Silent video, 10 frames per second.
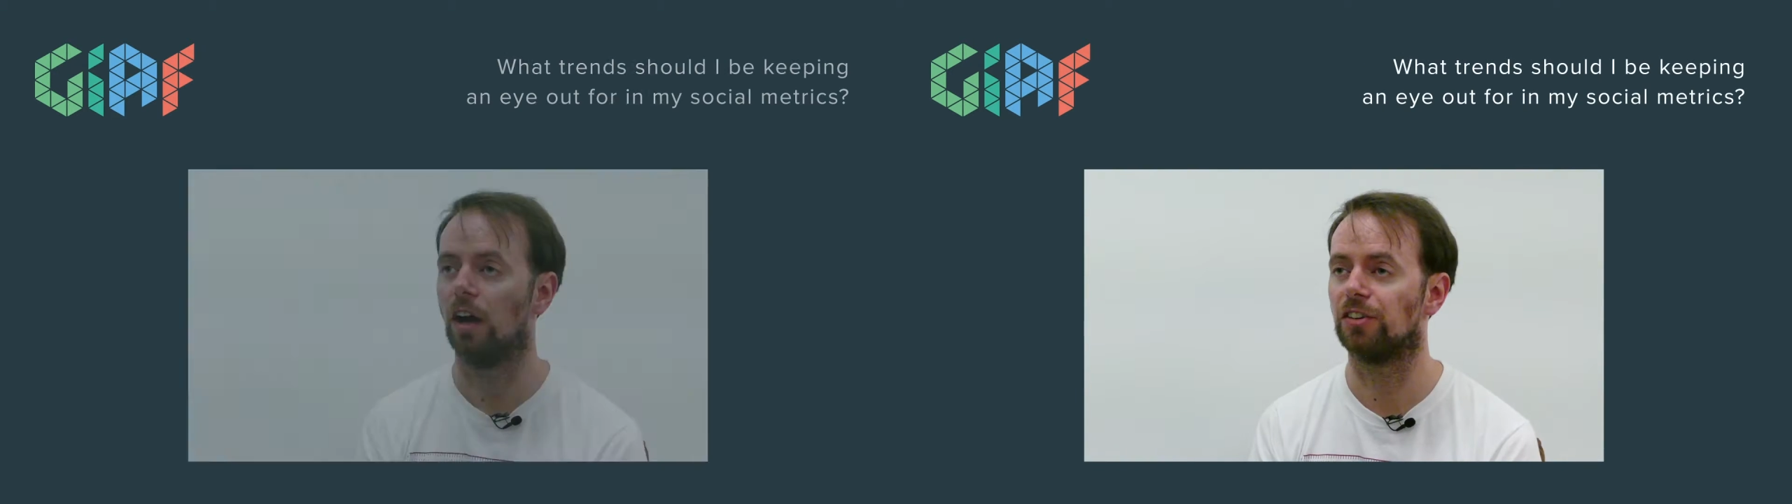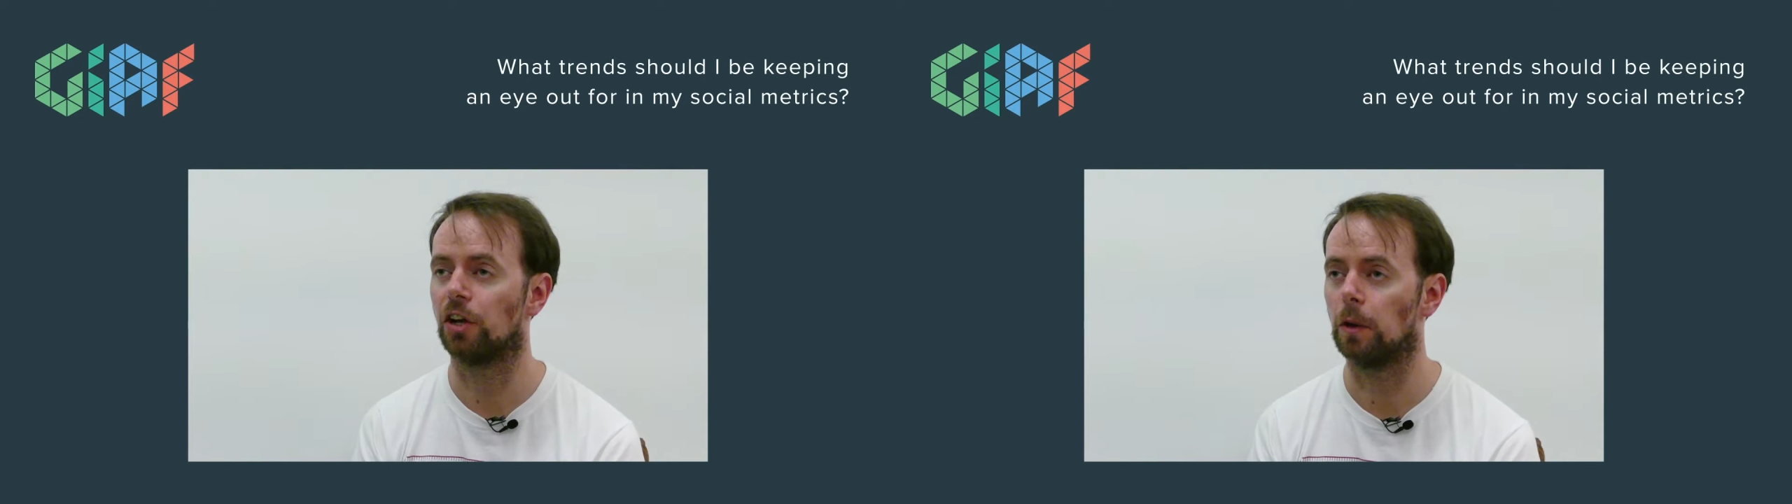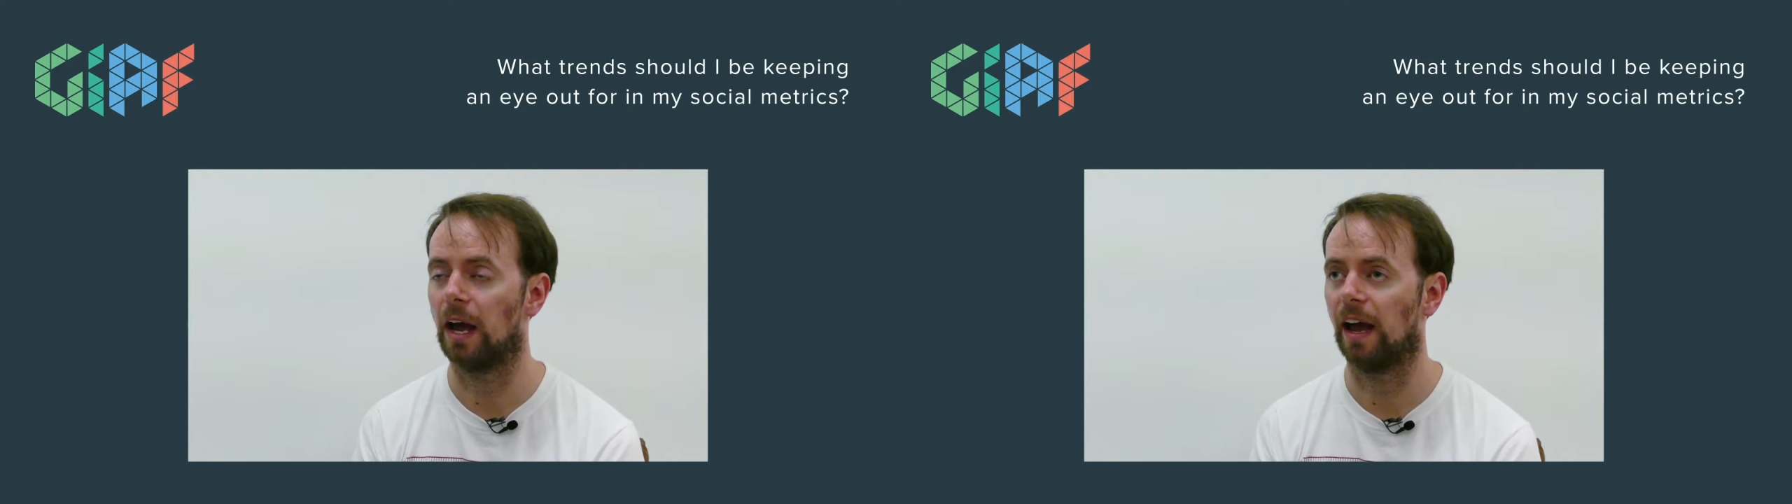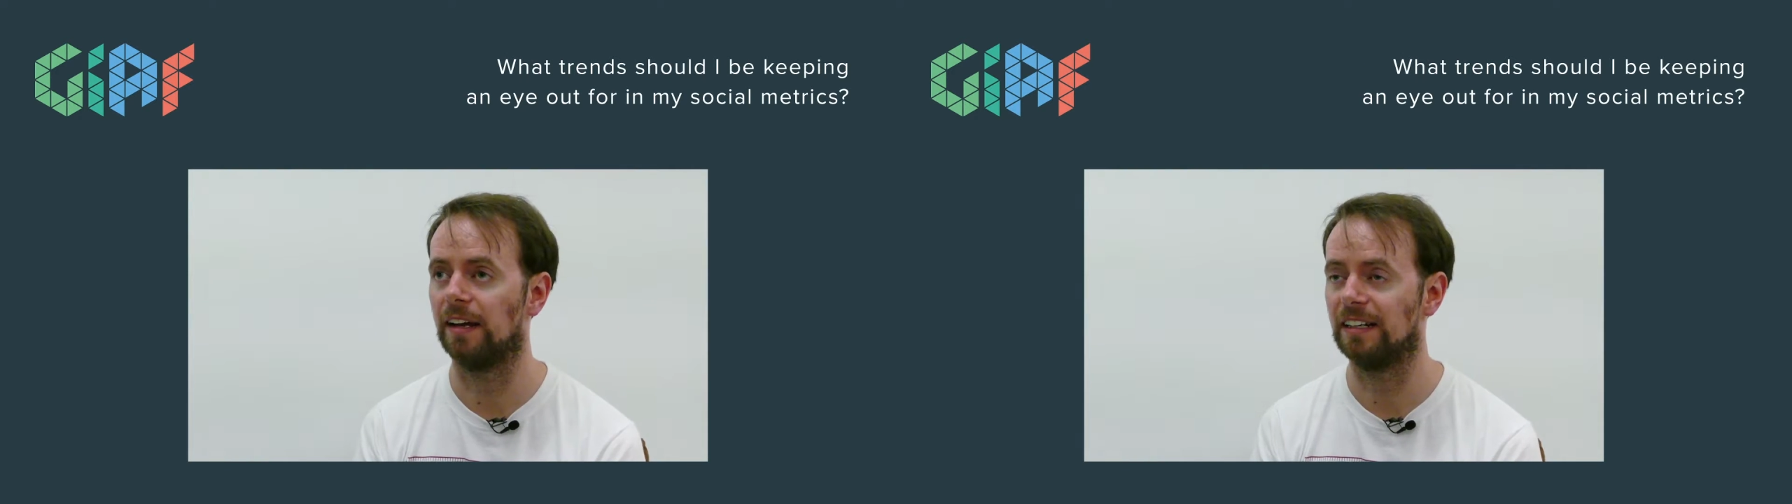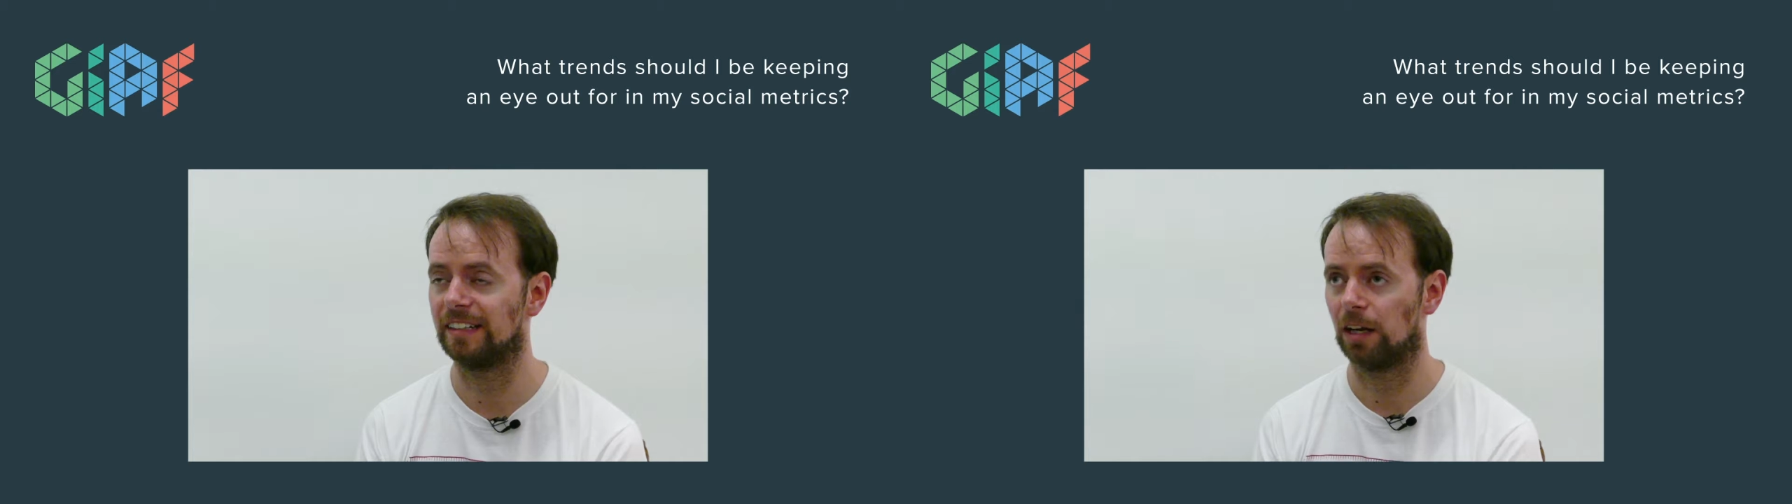So
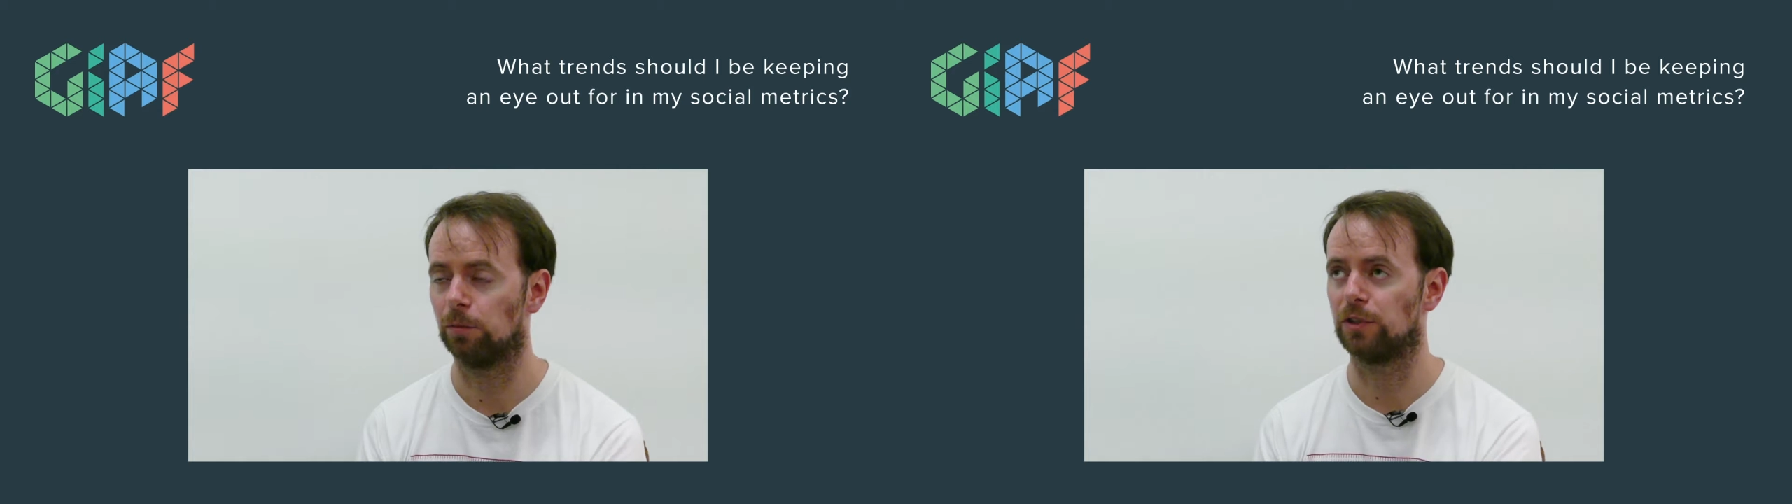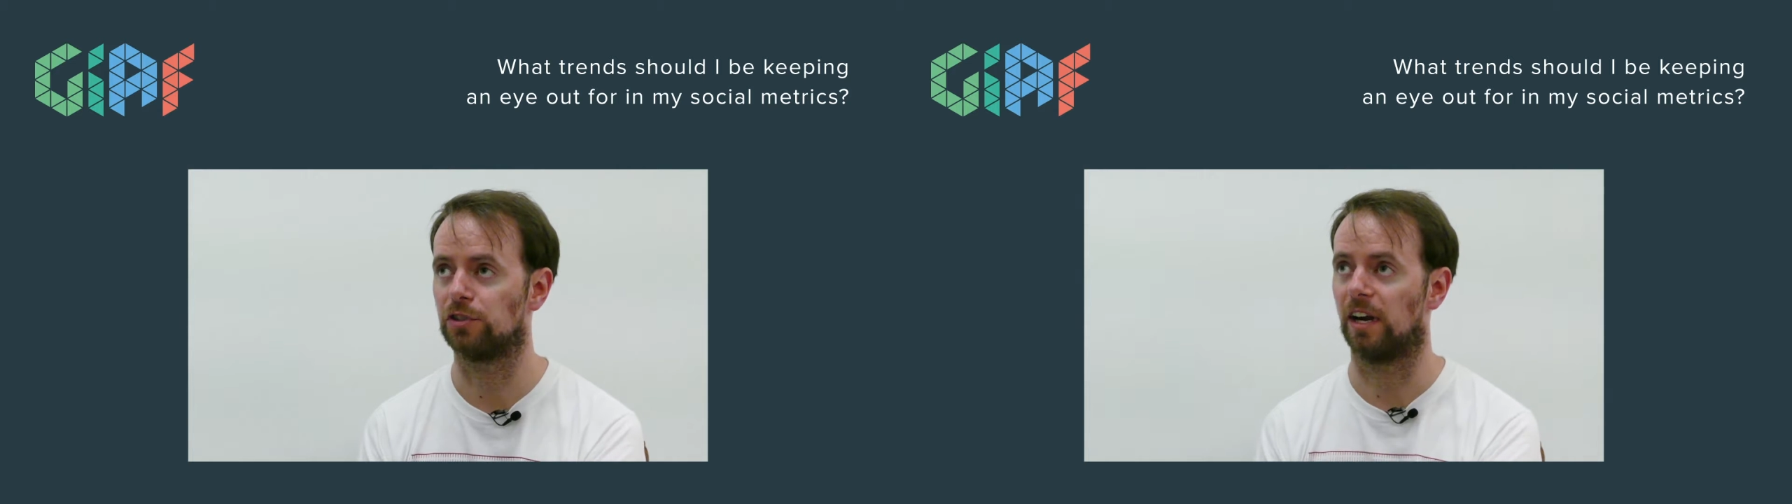any downward